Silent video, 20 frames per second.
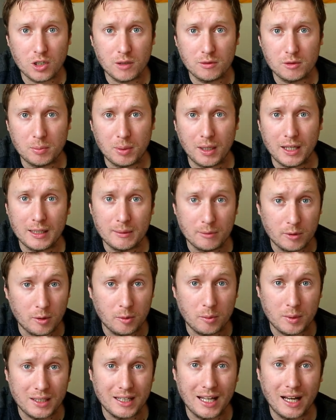good time to
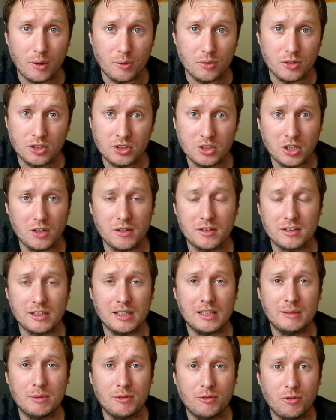play them, it would be now. The
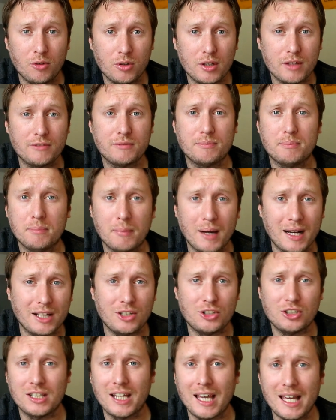start of the season, before they've
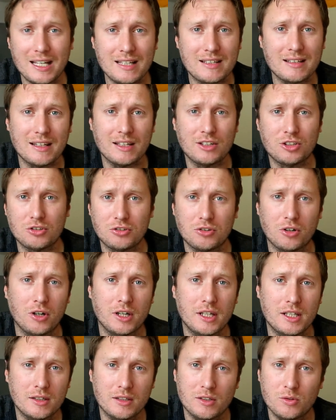managed to get into their
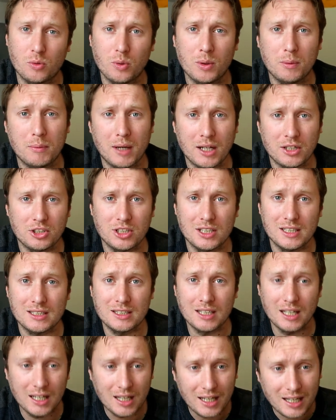stride and to win
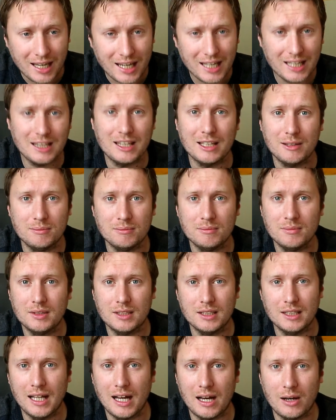matches, hit
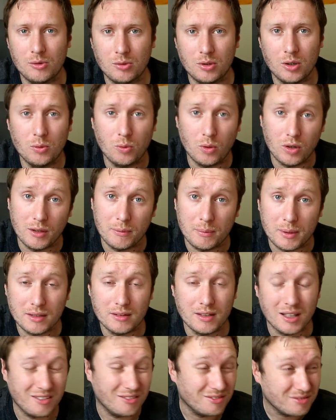them now
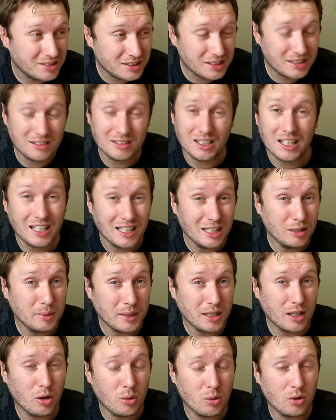while they're
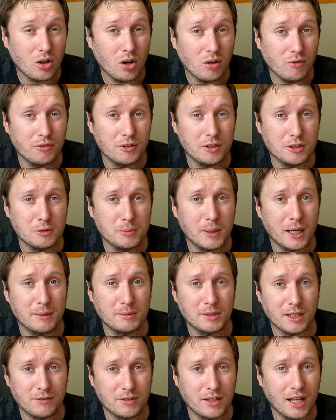a little bit low on
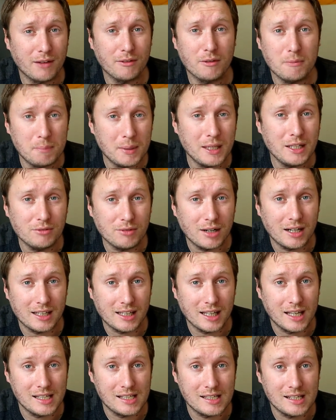confidence, perhaps, having
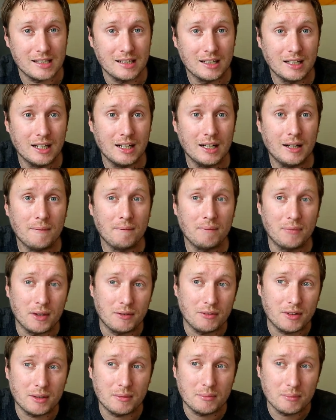been relegated.
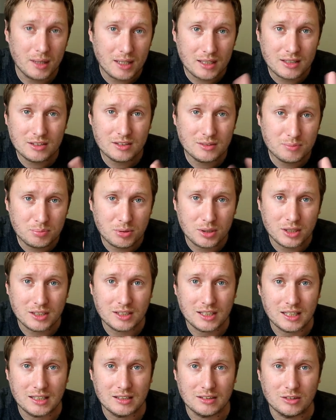They've had a
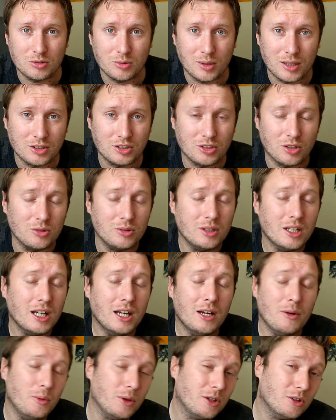mixed pre-season as well,
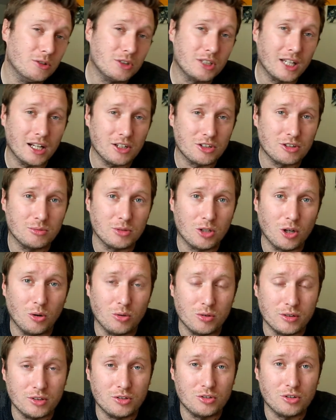so we could catch
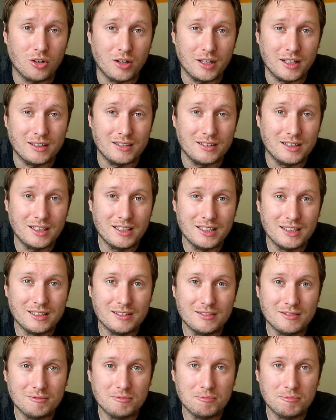them cold and try and